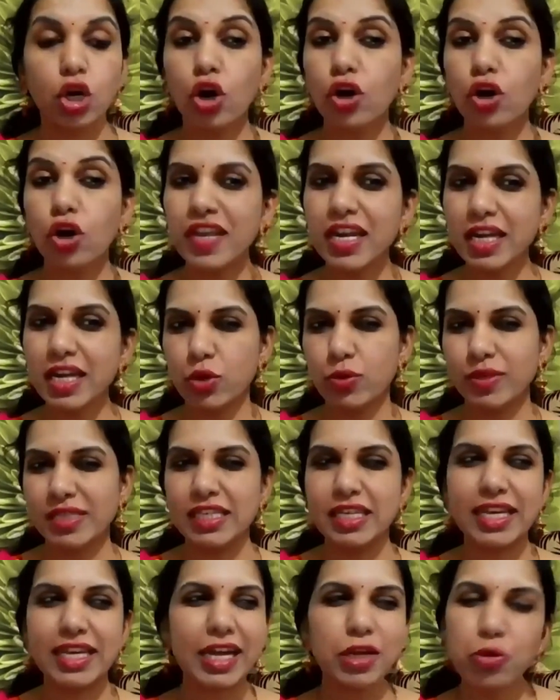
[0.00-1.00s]
Or we're
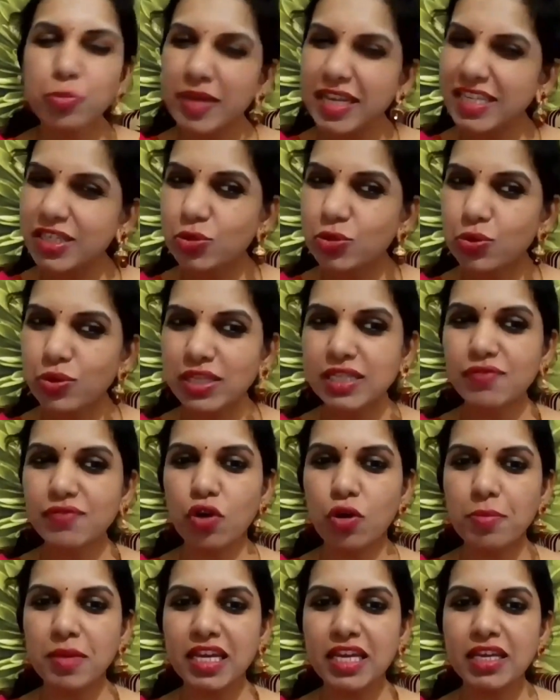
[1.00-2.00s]
requesting, can you please do this
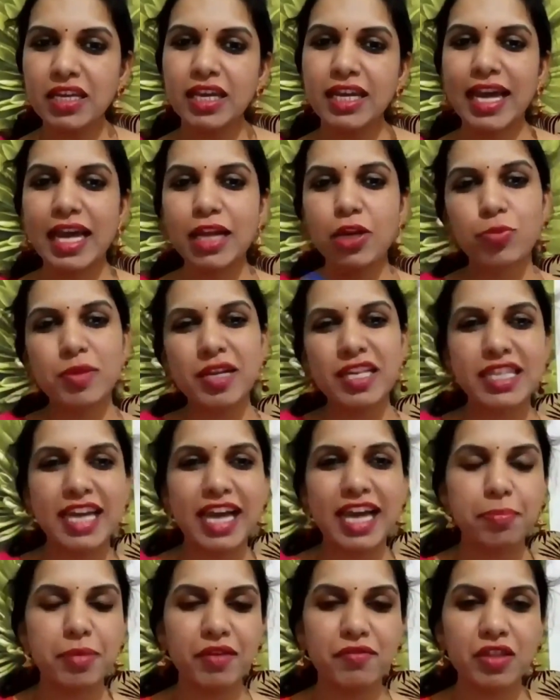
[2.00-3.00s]
for me? Can you please
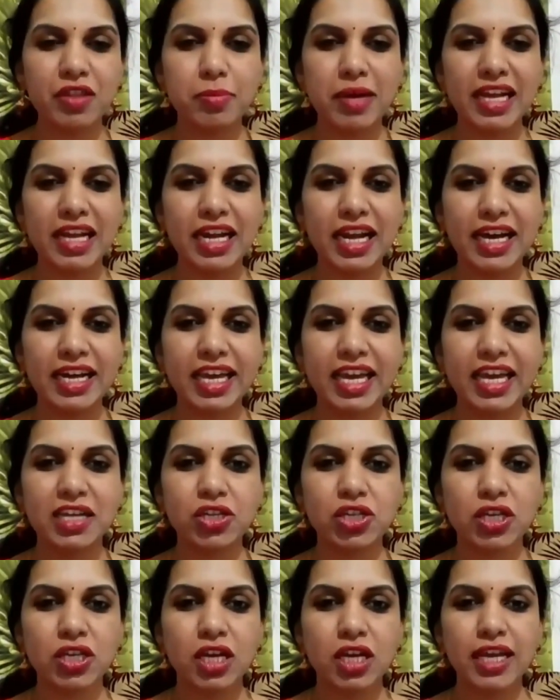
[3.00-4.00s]
help me with my
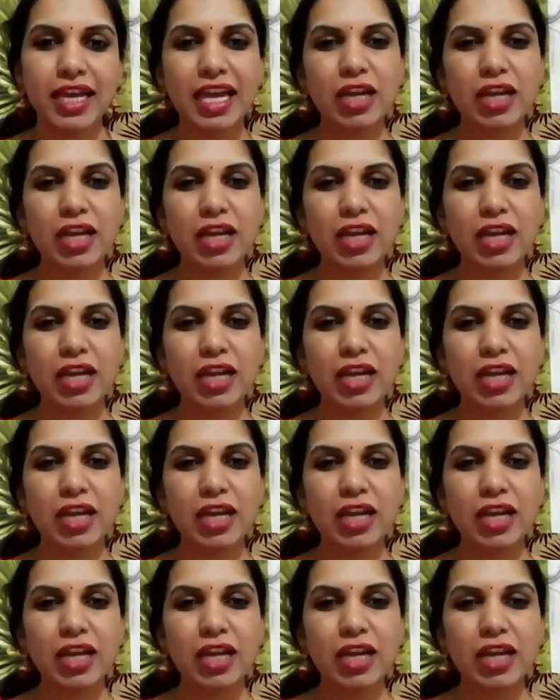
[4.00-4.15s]
luggage?